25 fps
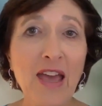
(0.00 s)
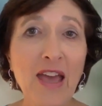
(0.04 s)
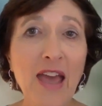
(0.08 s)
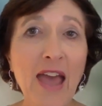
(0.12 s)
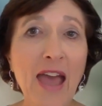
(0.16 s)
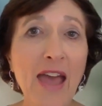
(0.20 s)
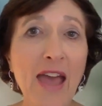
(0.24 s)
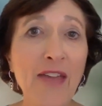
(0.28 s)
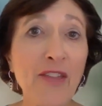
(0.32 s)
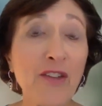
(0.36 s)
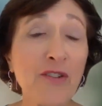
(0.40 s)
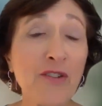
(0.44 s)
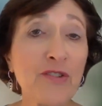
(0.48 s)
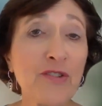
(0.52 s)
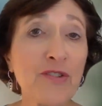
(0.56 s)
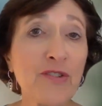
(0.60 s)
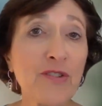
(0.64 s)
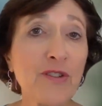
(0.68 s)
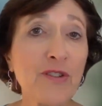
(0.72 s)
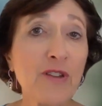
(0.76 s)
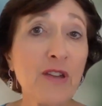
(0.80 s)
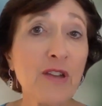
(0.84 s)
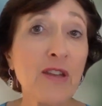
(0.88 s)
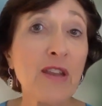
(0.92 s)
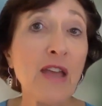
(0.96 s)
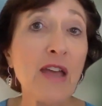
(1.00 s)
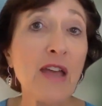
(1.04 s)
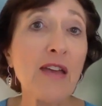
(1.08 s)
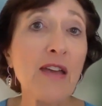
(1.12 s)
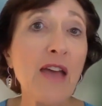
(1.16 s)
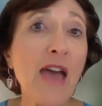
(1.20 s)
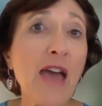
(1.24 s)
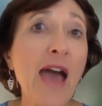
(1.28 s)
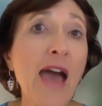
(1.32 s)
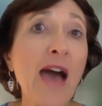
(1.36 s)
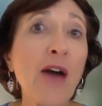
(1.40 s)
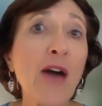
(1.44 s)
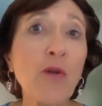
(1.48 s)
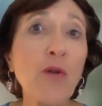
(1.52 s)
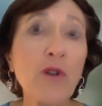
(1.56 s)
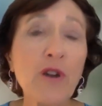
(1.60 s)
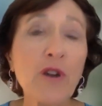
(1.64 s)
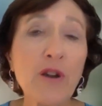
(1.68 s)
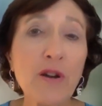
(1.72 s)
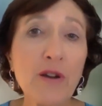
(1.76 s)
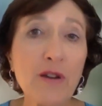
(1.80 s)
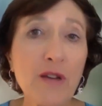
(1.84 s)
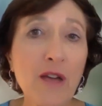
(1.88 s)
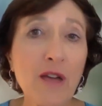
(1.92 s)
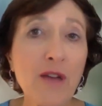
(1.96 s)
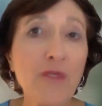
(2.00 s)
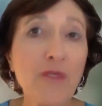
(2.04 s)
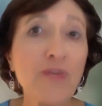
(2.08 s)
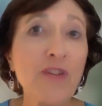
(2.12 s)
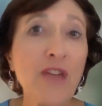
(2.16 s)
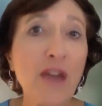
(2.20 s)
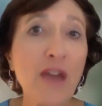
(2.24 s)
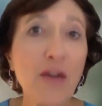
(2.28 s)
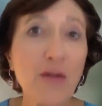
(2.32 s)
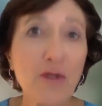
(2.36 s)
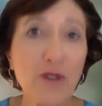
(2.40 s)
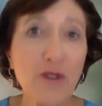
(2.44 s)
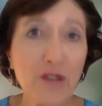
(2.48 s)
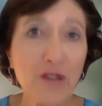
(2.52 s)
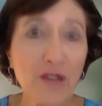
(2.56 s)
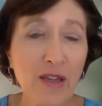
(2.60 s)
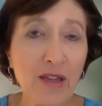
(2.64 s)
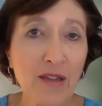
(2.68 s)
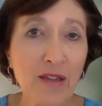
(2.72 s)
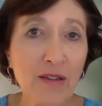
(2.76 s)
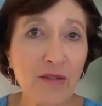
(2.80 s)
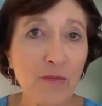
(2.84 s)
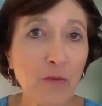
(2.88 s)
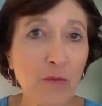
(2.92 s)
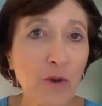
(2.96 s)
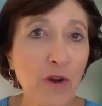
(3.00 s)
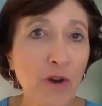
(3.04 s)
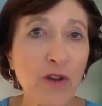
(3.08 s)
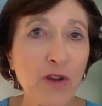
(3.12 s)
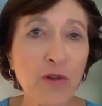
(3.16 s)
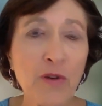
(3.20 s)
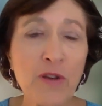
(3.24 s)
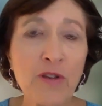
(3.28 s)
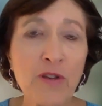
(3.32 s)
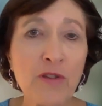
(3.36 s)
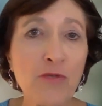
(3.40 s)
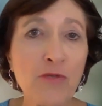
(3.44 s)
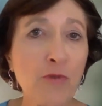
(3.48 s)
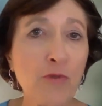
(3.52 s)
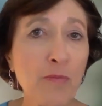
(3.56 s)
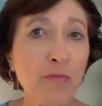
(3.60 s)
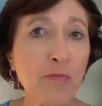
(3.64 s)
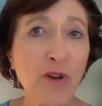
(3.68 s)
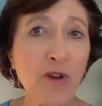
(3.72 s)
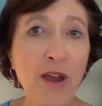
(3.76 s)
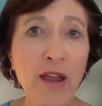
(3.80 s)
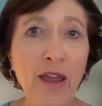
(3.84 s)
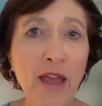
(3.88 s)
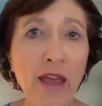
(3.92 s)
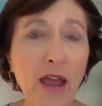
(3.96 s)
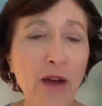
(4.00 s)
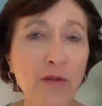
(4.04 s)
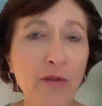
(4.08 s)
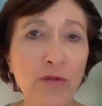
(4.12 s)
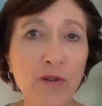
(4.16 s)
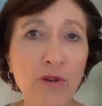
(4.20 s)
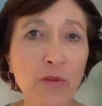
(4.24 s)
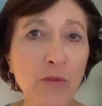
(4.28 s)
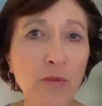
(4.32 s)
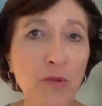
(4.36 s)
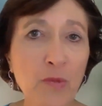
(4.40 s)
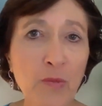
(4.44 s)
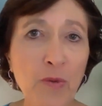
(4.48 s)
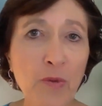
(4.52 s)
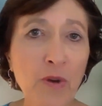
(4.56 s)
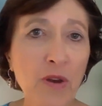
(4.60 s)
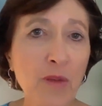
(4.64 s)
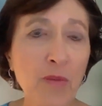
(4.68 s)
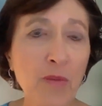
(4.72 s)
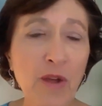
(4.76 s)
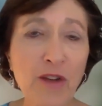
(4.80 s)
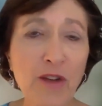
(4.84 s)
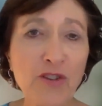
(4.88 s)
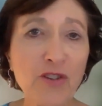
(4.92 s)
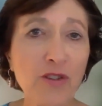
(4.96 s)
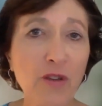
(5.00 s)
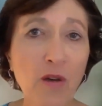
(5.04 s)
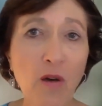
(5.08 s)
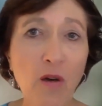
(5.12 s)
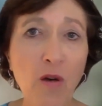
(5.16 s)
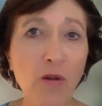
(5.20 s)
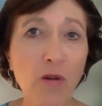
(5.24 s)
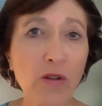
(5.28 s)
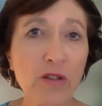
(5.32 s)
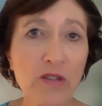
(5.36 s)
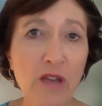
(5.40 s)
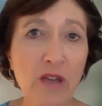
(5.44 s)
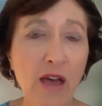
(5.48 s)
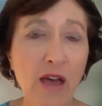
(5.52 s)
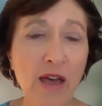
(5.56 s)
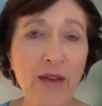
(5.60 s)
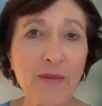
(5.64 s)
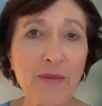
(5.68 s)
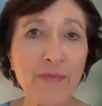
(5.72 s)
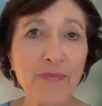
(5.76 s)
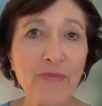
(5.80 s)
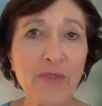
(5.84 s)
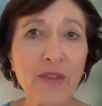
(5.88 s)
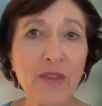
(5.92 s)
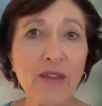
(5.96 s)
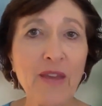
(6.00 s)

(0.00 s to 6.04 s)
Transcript: And there's an hour of networking where you're in breakout rooms pretty much the whole time.